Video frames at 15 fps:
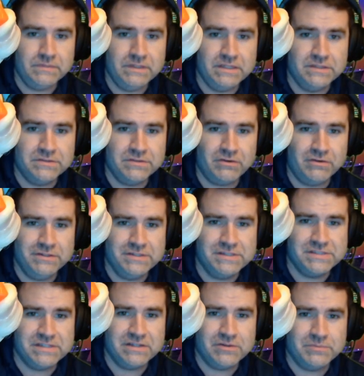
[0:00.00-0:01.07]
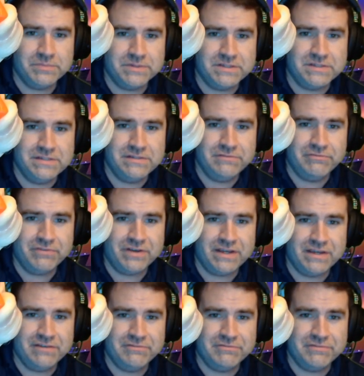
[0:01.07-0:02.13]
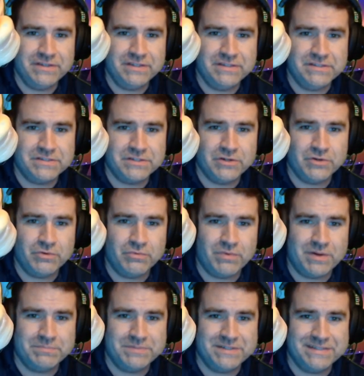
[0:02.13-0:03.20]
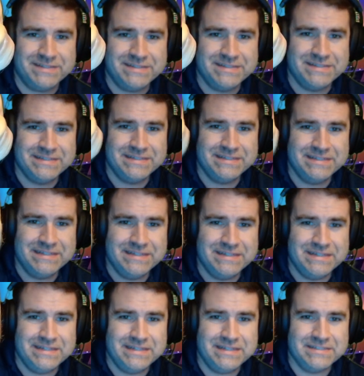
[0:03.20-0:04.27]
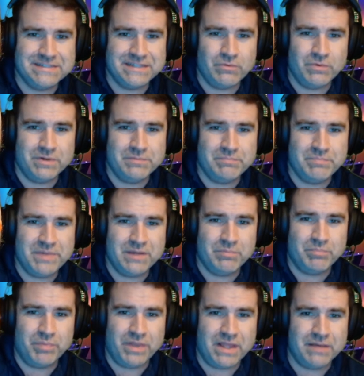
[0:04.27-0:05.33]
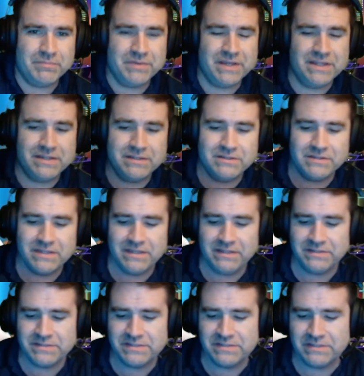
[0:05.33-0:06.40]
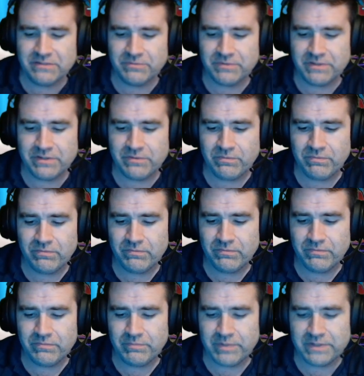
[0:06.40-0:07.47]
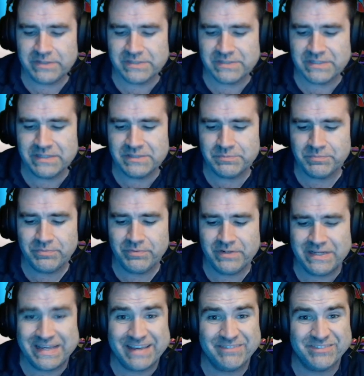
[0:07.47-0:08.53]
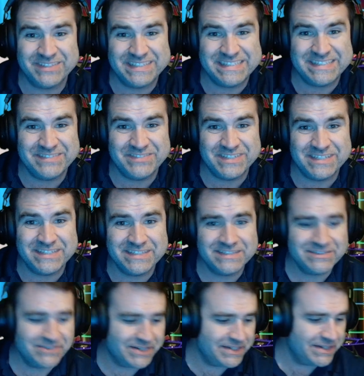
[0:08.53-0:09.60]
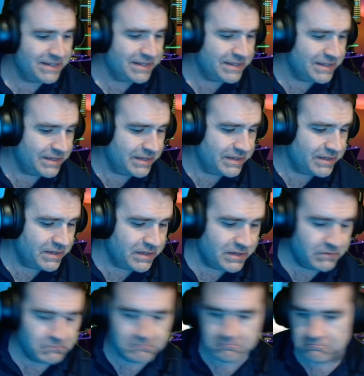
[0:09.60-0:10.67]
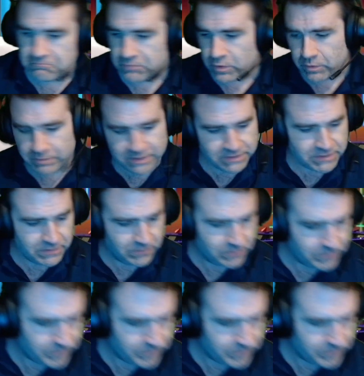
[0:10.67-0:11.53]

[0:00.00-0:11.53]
It's hard to tell, but the D5 is corrupted. It's like one big blob, and you can't tell really, but it's pretty heavily divoted, right? No big deal.